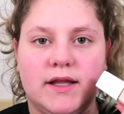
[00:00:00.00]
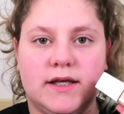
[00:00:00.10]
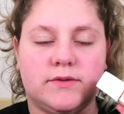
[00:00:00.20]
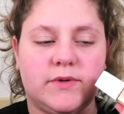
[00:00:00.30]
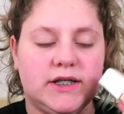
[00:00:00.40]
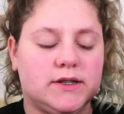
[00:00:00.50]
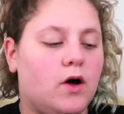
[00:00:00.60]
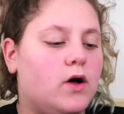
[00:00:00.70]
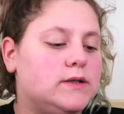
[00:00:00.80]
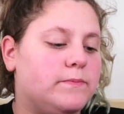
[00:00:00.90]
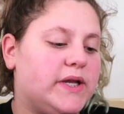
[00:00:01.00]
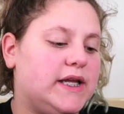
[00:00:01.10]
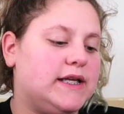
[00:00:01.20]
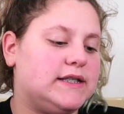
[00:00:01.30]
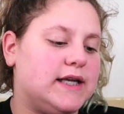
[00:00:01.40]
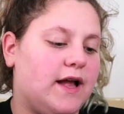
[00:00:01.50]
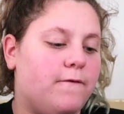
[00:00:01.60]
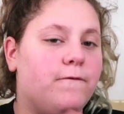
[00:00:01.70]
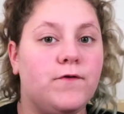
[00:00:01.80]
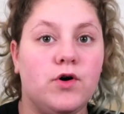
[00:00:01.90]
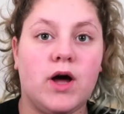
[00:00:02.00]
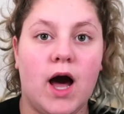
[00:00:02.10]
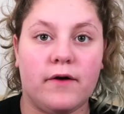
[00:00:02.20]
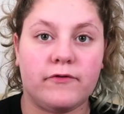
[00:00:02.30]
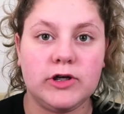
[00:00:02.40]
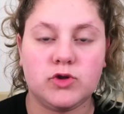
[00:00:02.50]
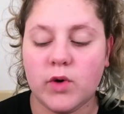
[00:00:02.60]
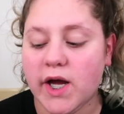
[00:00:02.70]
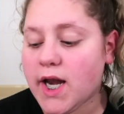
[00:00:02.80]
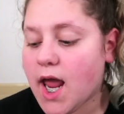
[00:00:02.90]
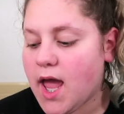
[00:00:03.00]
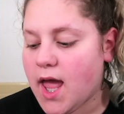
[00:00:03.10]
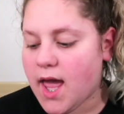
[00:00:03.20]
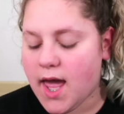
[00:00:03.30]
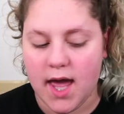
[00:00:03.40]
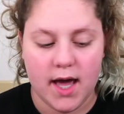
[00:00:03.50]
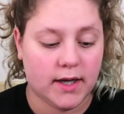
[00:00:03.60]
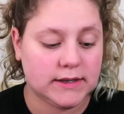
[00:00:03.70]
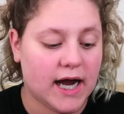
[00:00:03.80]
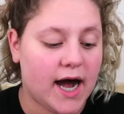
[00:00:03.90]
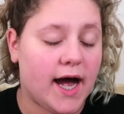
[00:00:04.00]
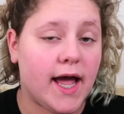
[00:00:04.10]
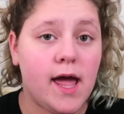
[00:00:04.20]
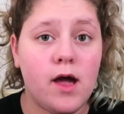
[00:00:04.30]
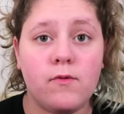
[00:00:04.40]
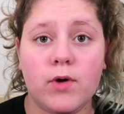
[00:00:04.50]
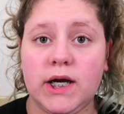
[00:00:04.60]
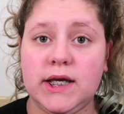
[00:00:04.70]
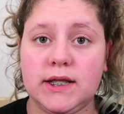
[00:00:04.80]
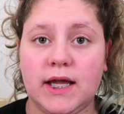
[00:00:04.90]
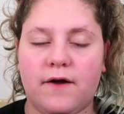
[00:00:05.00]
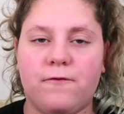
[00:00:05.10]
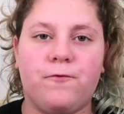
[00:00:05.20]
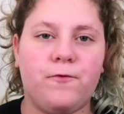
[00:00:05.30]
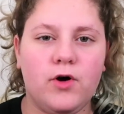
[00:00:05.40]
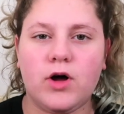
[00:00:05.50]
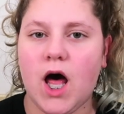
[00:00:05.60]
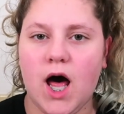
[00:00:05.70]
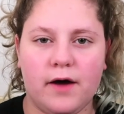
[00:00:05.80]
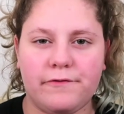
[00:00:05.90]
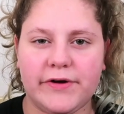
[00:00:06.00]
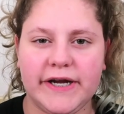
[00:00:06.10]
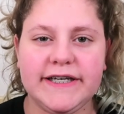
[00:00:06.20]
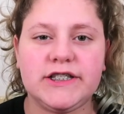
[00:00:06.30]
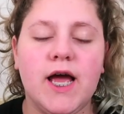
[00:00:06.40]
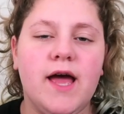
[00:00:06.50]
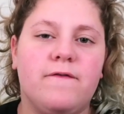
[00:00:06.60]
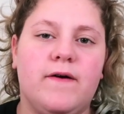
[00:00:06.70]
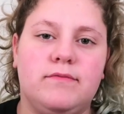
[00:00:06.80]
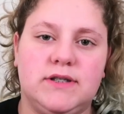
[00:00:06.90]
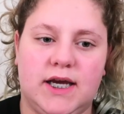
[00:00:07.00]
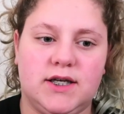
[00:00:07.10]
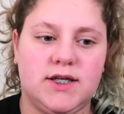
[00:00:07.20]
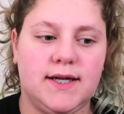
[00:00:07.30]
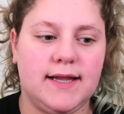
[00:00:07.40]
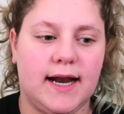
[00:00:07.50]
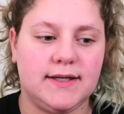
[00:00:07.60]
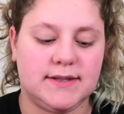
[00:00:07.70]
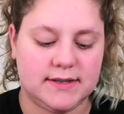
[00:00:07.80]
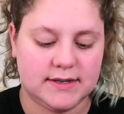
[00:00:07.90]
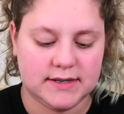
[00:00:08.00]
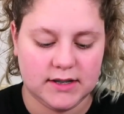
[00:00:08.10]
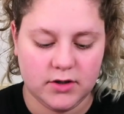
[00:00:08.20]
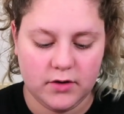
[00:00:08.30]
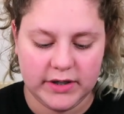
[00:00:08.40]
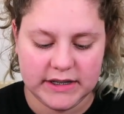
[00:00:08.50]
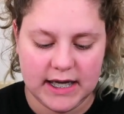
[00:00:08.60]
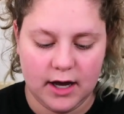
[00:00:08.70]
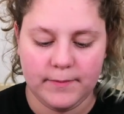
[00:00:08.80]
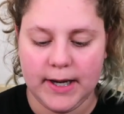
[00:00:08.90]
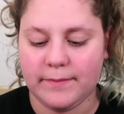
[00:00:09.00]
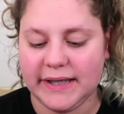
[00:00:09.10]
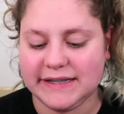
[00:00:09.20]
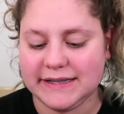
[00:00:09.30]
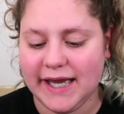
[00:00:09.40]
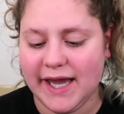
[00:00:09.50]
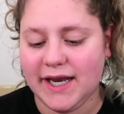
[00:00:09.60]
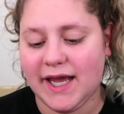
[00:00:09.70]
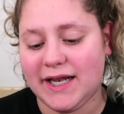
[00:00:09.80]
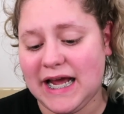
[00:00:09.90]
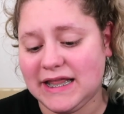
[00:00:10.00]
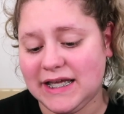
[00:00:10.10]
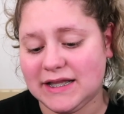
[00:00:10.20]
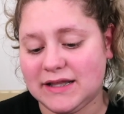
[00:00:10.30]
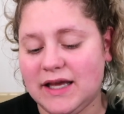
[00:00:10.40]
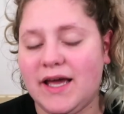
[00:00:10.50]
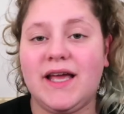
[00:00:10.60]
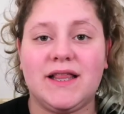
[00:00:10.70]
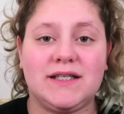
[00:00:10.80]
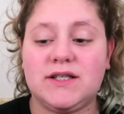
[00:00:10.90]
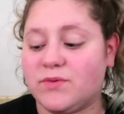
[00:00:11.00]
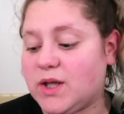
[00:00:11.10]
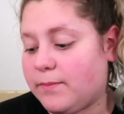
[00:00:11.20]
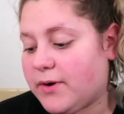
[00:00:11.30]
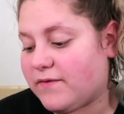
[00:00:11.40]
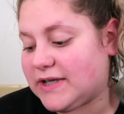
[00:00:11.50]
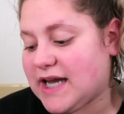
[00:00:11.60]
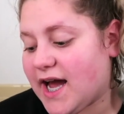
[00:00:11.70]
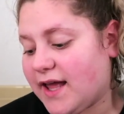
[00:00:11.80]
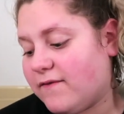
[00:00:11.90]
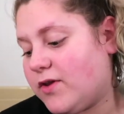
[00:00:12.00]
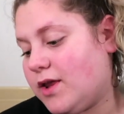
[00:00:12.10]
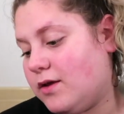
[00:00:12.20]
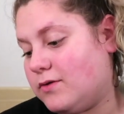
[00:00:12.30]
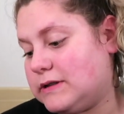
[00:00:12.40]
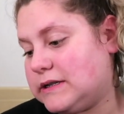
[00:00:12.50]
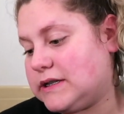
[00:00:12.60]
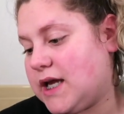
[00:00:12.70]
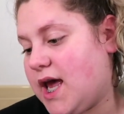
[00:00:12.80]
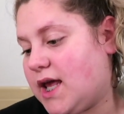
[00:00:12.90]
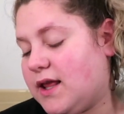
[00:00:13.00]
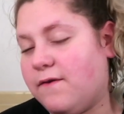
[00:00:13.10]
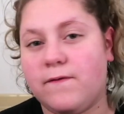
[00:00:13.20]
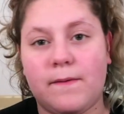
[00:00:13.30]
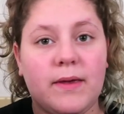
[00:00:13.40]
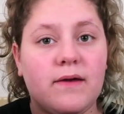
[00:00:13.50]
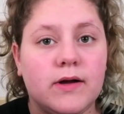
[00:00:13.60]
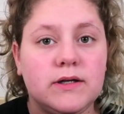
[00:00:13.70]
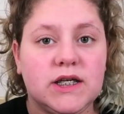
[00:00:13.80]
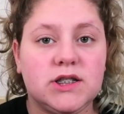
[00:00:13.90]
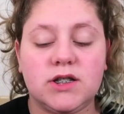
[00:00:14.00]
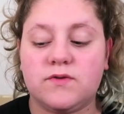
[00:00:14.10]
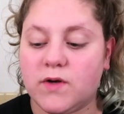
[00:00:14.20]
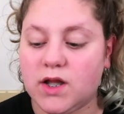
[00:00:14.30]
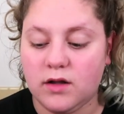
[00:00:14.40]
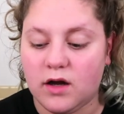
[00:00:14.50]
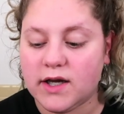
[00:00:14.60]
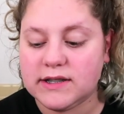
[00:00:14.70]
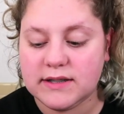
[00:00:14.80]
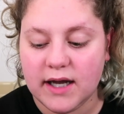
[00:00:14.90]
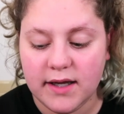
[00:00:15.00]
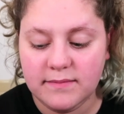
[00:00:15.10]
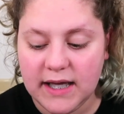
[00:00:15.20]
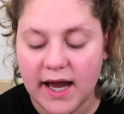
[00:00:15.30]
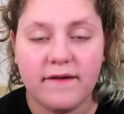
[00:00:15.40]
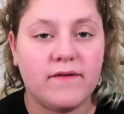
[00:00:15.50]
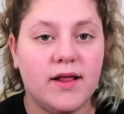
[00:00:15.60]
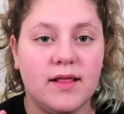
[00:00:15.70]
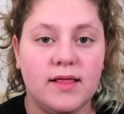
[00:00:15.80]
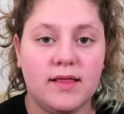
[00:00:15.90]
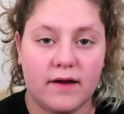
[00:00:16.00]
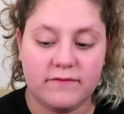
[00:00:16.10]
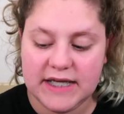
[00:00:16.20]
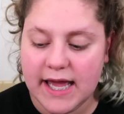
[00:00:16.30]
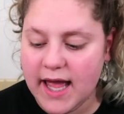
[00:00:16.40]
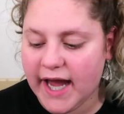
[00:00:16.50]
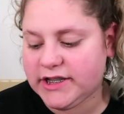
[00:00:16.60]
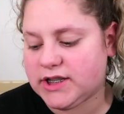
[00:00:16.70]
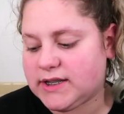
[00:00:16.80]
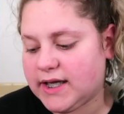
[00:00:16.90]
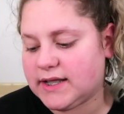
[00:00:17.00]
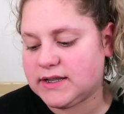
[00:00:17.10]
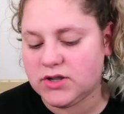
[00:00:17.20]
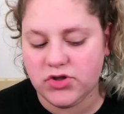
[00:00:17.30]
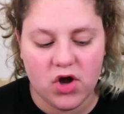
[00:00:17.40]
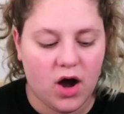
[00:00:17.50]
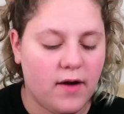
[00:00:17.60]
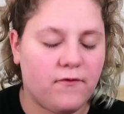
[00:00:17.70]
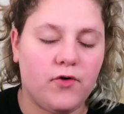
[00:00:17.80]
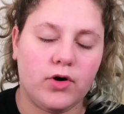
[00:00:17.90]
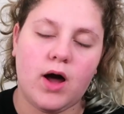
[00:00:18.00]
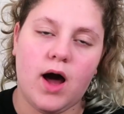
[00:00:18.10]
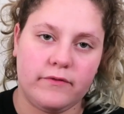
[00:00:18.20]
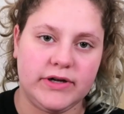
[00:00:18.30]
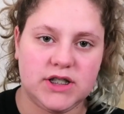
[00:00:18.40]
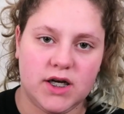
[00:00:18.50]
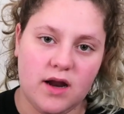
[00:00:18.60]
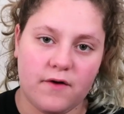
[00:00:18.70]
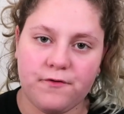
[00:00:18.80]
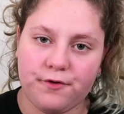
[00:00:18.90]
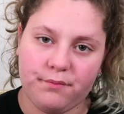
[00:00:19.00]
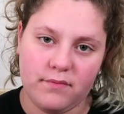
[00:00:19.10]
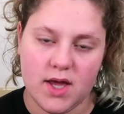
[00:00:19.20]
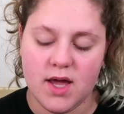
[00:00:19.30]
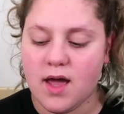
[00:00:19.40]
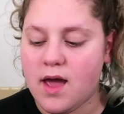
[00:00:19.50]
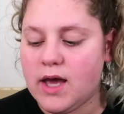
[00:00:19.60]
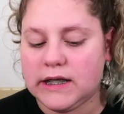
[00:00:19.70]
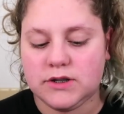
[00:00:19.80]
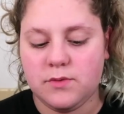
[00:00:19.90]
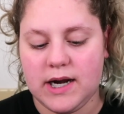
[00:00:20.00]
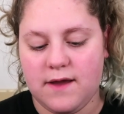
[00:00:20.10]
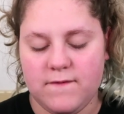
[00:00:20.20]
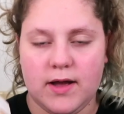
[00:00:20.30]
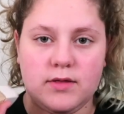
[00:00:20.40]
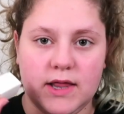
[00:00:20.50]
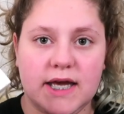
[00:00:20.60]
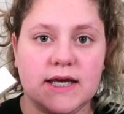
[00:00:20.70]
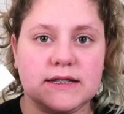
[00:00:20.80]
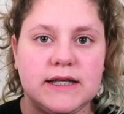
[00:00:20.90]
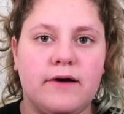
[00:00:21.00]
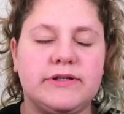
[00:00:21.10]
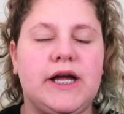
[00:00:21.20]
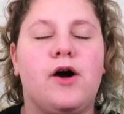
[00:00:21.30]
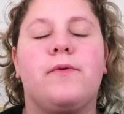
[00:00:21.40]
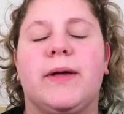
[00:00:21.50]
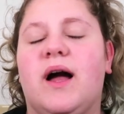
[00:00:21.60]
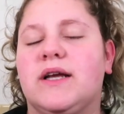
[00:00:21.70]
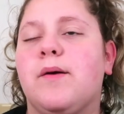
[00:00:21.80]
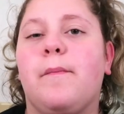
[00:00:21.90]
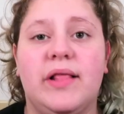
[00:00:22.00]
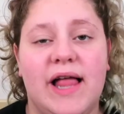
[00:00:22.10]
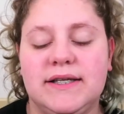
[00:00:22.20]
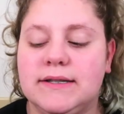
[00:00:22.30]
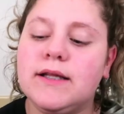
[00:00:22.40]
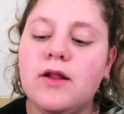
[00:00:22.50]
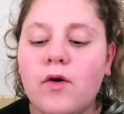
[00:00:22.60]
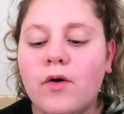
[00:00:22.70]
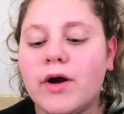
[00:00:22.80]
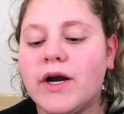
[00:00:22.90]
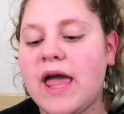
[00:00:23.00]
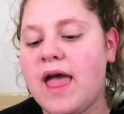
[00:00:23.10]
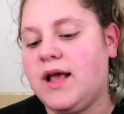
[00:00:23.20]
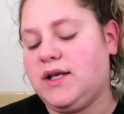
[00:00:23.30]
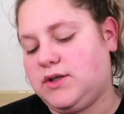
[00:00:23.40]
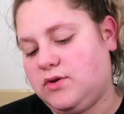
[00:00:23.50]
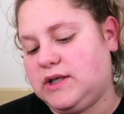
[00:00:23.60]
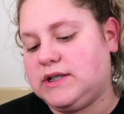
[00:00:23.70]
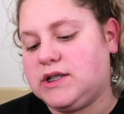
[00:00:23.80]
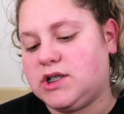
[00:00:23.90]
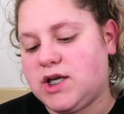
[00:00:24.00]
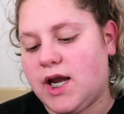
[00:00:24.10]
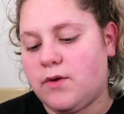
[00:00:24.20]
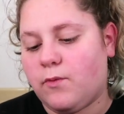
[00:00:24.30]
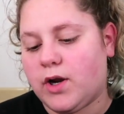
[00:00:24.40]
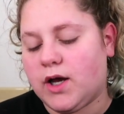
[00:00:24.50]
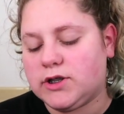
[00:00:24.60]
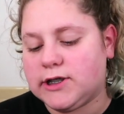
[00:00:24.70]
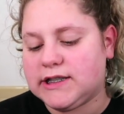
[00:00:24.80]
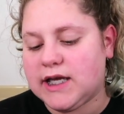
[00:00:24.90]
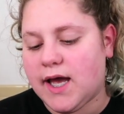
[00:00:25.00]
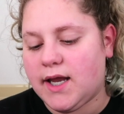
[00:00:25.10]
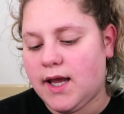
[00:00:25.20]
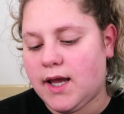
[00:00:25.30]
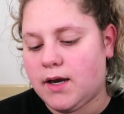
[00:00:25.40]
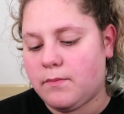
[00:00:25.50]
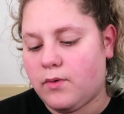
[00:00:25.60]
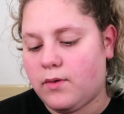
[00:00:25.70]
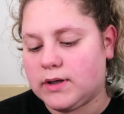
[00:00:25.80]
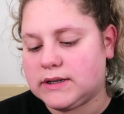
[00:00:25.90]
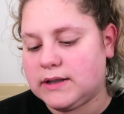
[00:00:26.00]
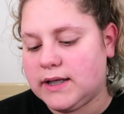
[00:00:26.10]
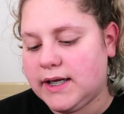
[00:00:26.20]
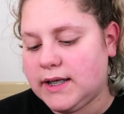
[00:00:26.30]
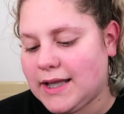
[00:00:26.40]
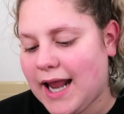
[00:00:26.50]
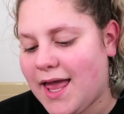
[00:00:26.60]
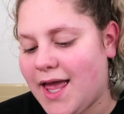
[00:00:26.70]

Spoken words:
this one is called, but it's like a full coverage one, and I wanted like a full coverage foundation that is still going to help out my skin, and I think this is really perfect. I've used the Fit Me foundations for the longest times. I've loved it. I just think it's not full coverage enough for me, so when I found this, I was like, oh my gosh, bless the Lord. So this is shade 110 in Porcelain.